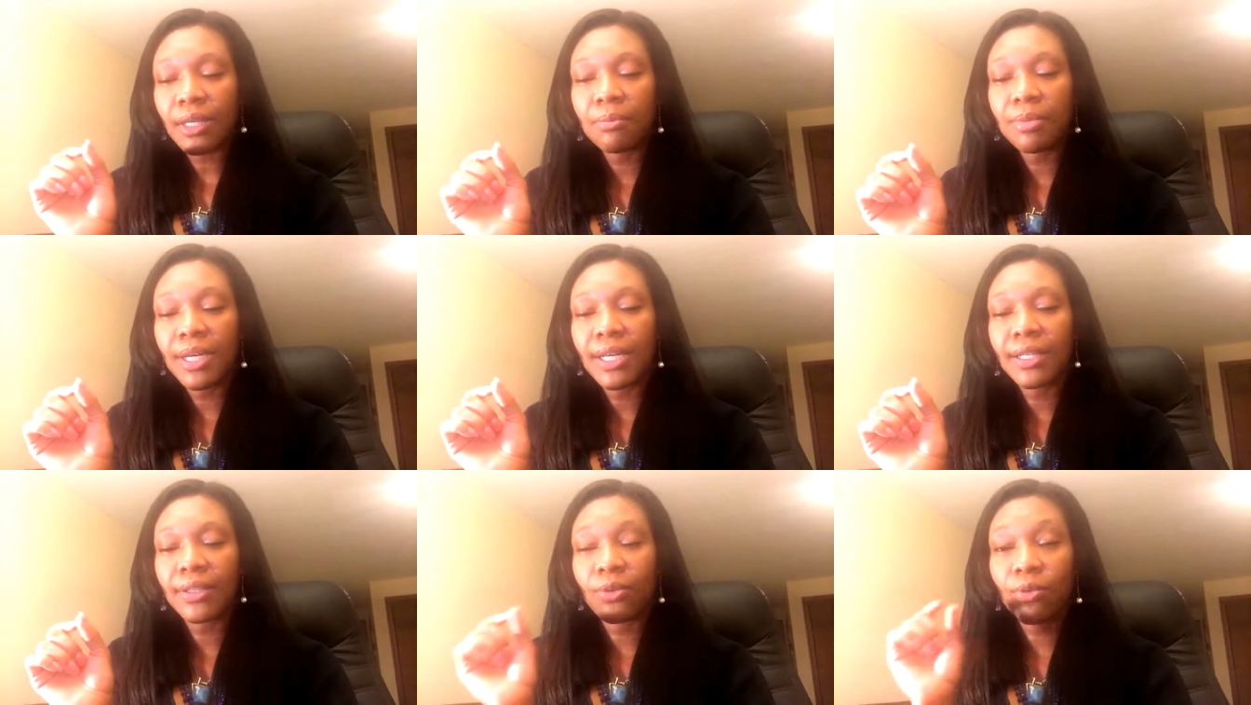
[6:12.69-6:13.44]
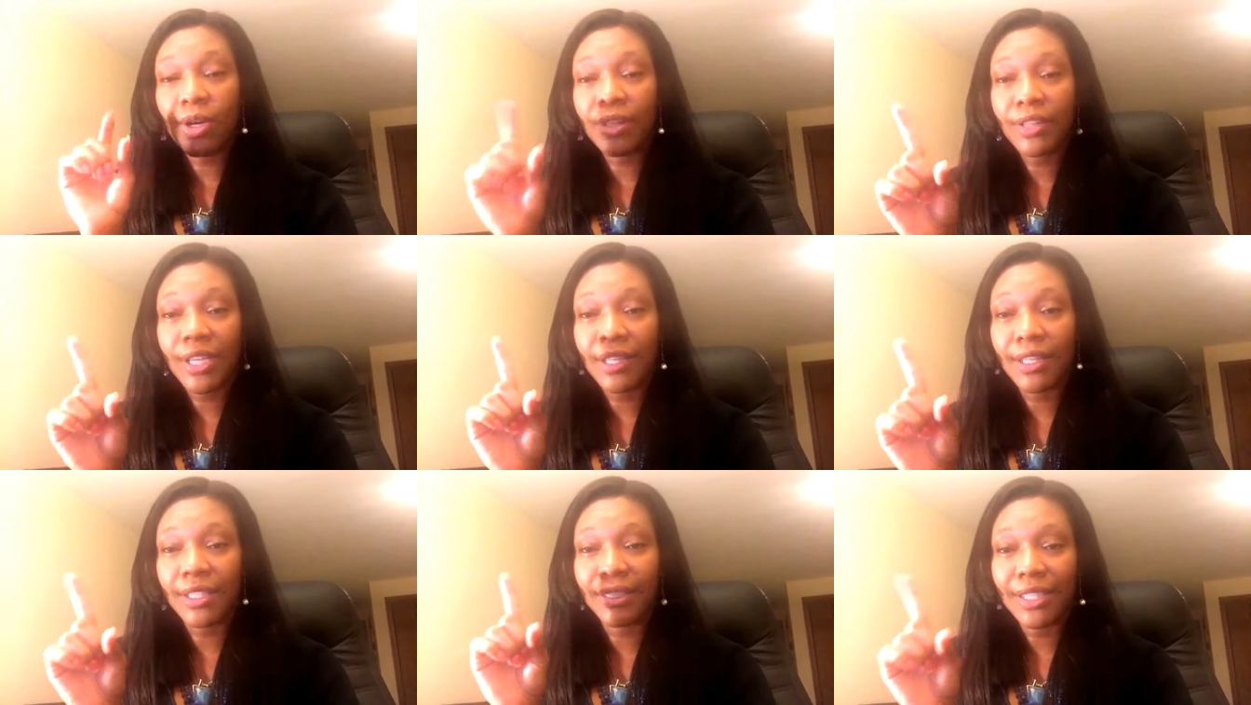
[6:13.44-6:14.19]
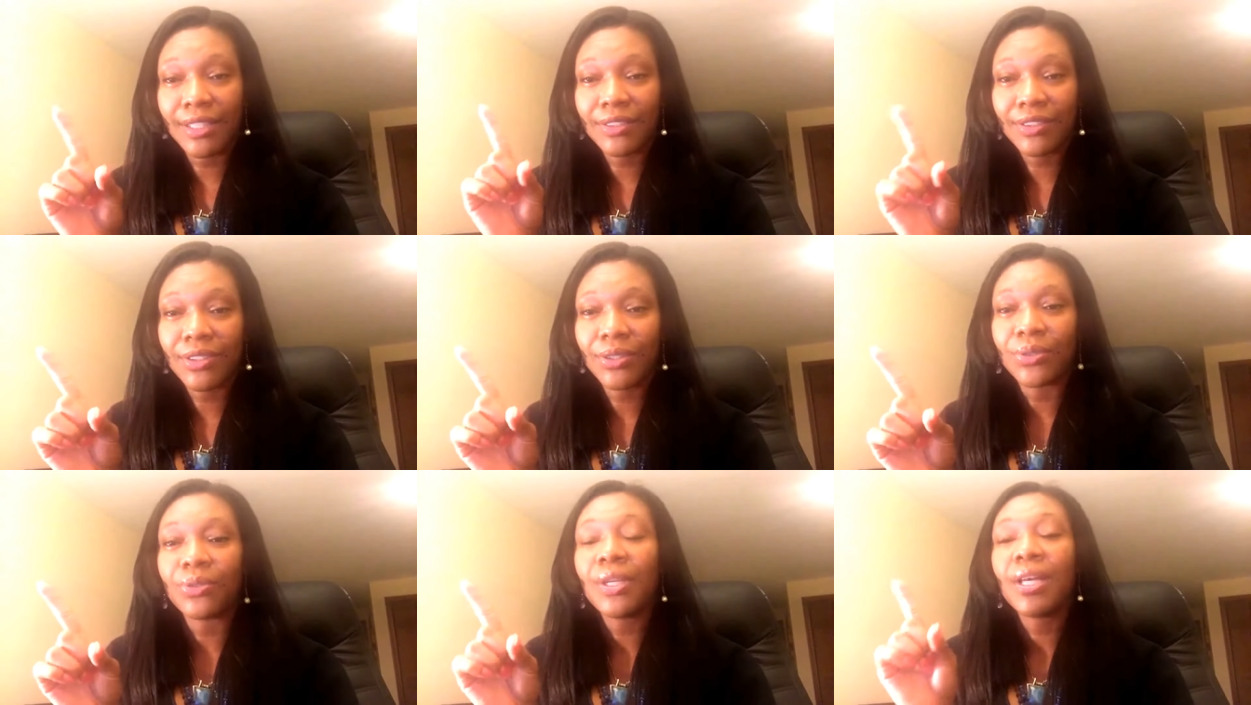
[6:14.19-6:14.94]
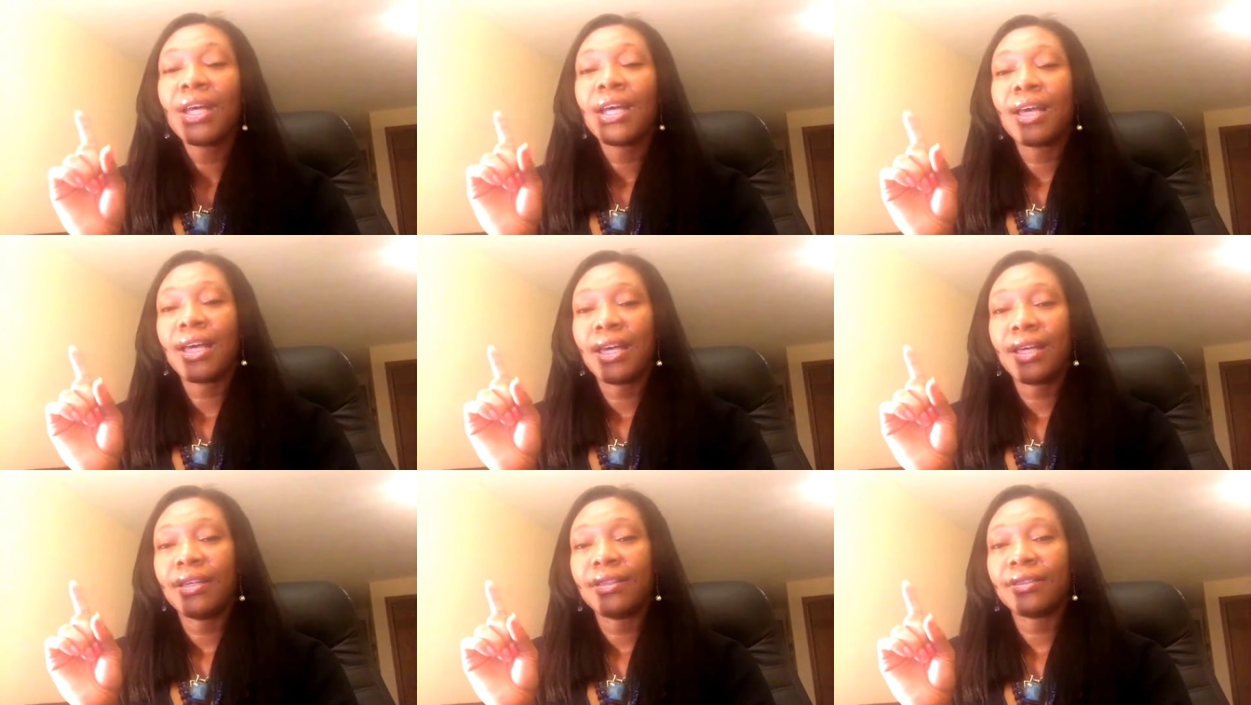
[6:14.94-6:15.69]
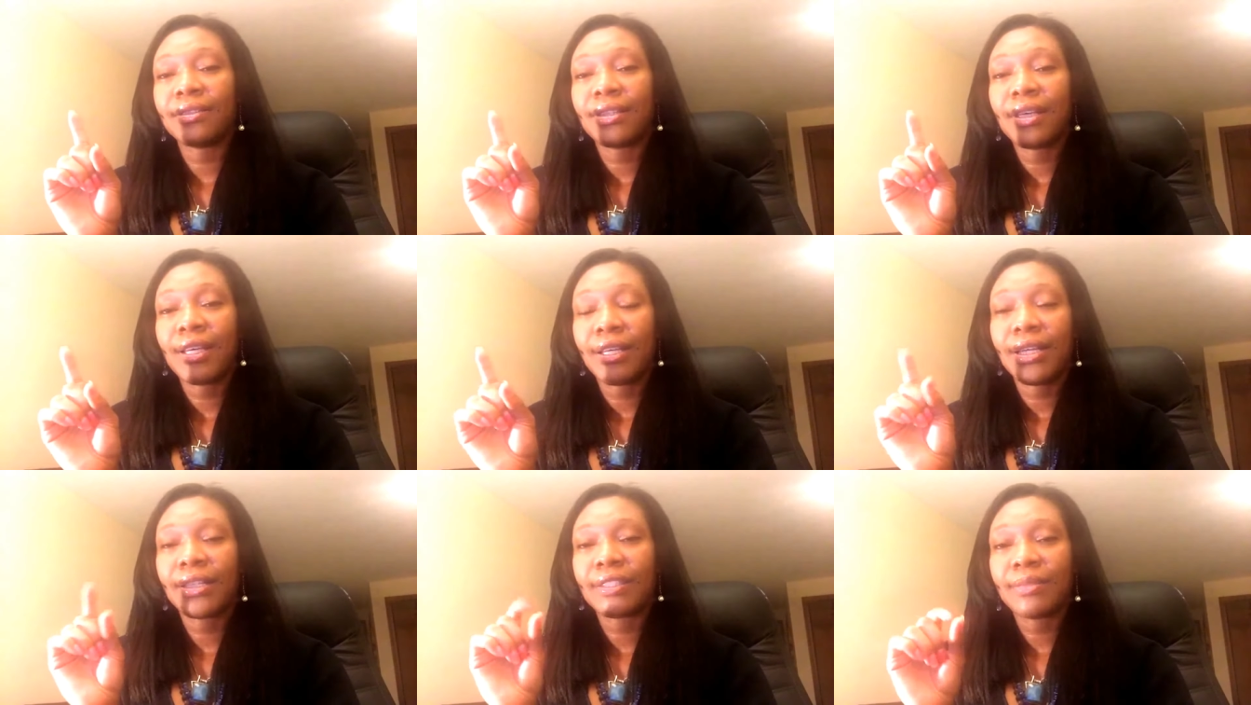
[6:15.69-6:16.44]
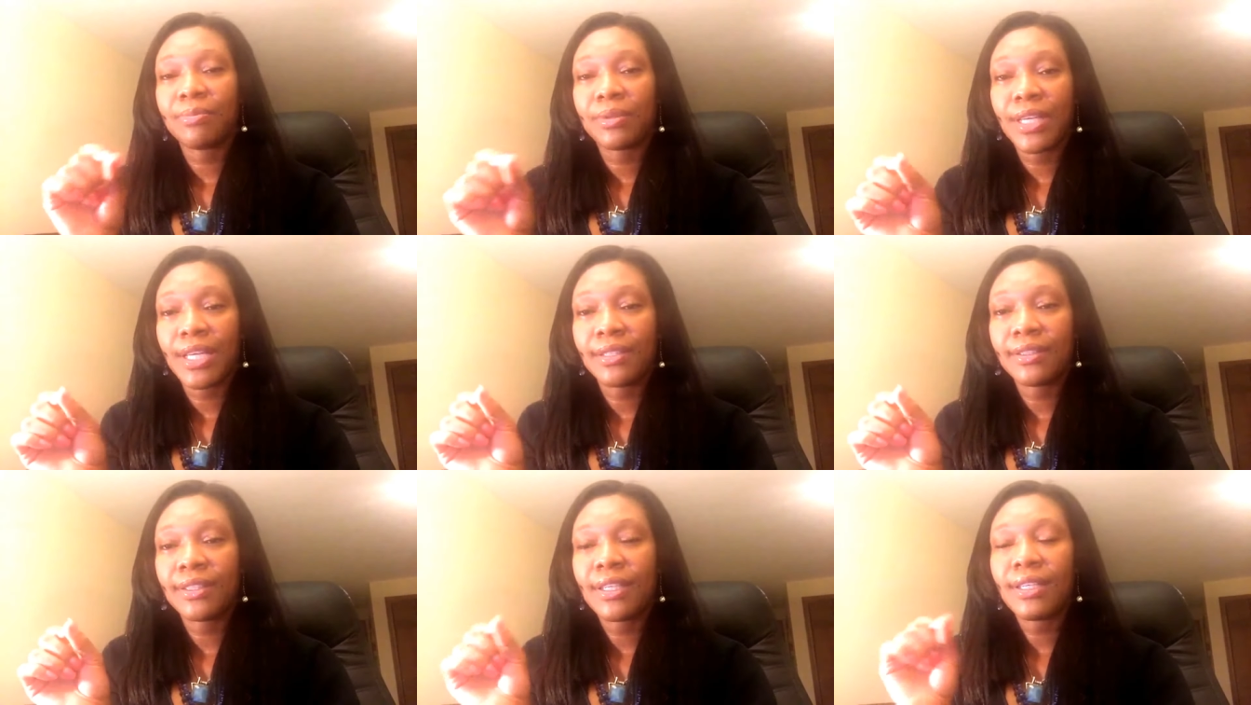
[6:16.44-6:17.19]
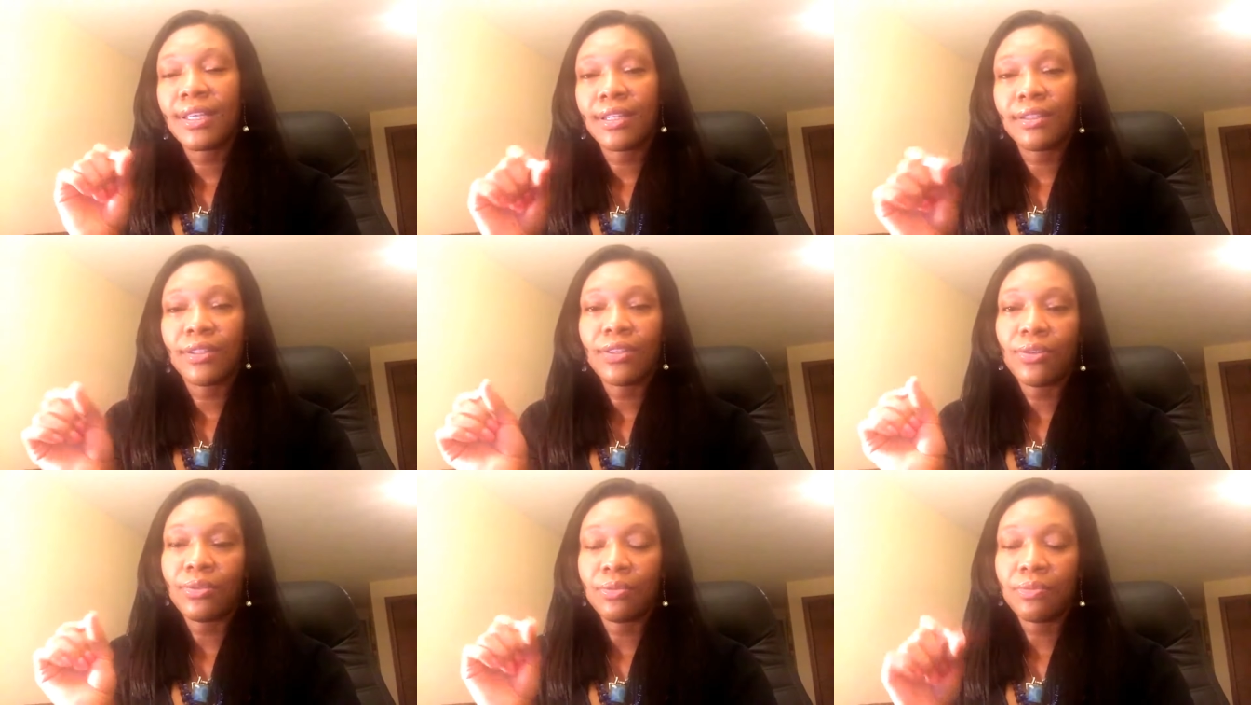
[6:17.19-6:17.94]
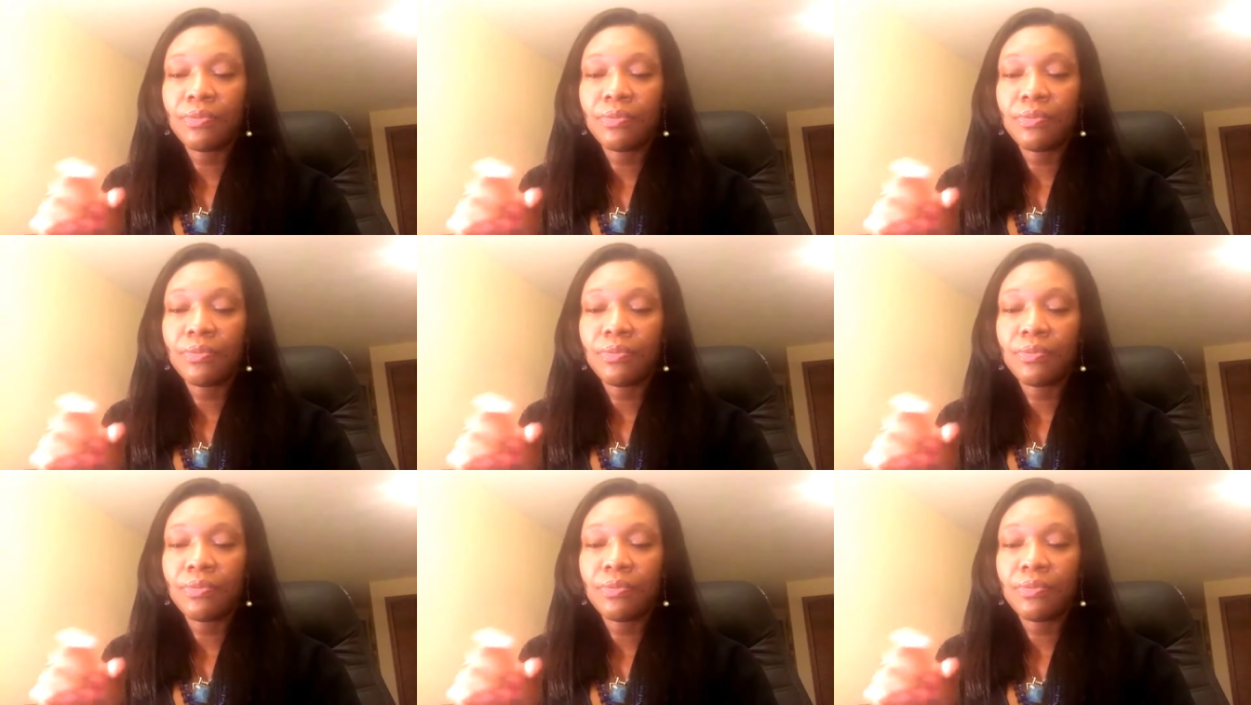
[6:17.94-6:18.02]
but one thing that it does do is it explains it and, you know,